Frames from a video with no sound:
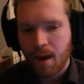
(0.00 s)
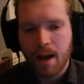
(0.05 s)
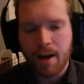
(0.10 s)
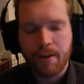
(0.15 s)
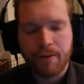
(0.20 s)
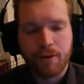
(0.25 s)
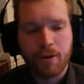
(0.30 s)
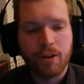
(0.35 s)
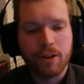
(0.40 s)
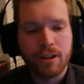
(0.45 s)
And
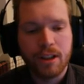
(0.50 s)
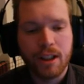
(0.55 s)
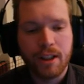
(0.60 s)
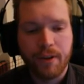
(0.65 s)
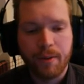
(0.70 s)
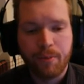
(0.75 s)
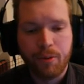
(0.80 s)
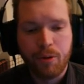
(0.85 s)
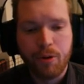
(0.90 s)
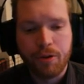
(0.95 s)
of course,
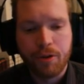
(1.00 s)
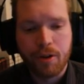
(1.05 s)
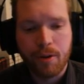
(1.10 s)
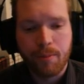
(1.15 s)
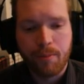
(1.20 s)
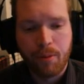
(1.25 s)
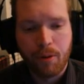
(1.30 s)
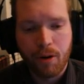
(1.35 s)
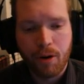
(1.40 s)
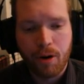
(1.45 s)
if I put
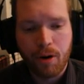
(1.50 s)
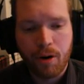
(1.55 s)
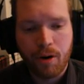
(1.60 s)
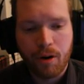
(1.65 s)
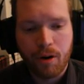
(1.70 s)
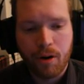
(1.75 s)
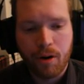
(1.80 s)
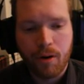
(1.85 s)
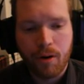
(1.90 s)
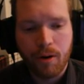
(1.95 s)
the
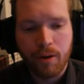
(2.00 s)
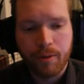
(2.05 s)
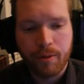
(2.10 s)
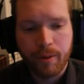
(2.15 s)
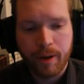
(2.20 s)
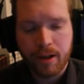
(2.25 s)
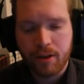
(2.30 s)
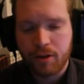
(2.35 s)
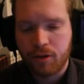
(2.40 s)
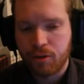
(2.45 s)
blur all the
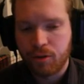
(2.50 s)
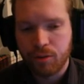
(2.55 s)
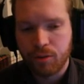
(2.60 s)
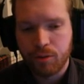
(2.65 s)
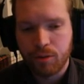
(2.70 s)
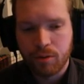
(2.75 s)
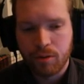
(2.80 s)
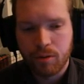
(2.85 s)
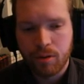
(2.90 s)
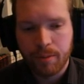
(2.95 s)
way
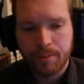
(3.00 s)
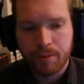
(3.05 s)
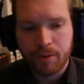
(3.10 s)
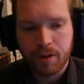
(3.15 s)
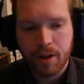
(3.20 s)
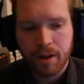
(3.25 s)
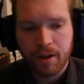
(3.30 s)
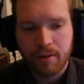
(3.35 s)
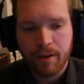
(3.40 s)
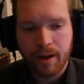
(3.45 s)
to,
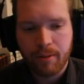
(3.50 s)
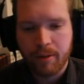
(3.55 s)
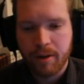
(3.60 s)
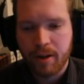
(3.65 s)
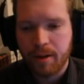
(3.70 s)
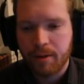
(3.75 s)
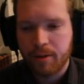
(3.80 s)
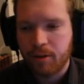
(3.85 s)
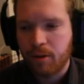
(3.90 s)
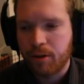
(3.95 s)
oops, get the right one
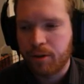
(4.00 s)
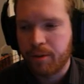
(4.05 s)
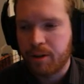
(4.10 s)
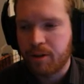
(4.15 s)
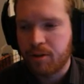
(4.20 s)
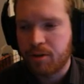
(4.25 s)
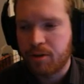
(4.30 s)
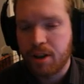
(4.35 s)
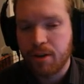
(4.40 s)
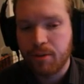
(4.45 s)
here, all the way
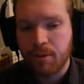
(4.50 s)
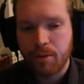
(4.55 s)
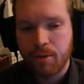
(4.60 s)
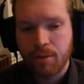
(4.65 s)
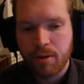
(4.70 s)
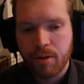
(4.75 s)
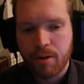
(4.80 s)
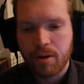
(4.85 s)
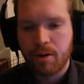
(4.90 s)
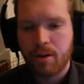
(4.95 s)
to
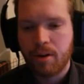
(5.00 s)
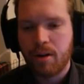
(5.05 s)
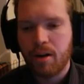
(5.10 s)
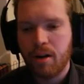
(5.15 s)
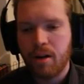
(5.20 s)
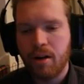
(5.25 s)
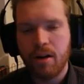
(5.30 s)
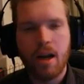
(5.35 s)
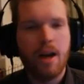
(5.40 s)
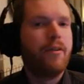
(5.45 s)
0,
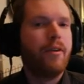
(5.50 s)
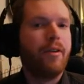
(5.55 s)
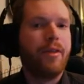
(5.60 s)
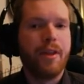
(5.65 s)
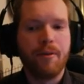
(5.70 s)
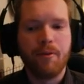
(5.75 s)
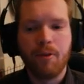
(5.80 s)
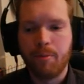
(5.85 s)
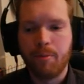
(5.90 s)
everything